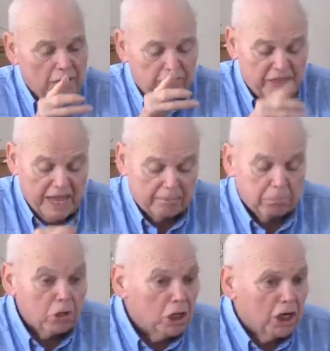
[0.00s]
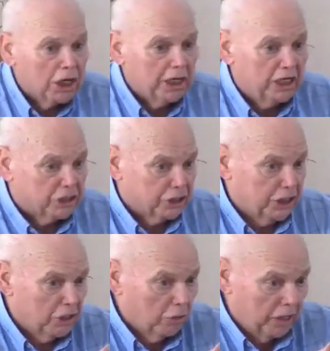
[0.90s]
that blood is
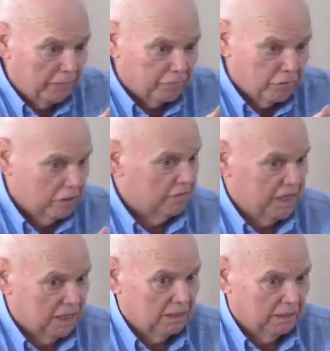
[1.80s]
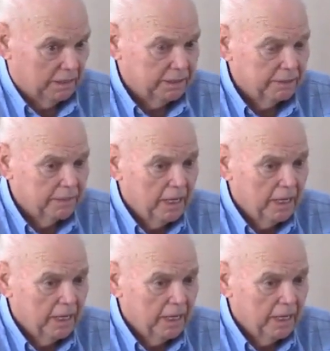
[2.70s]
still in front of God,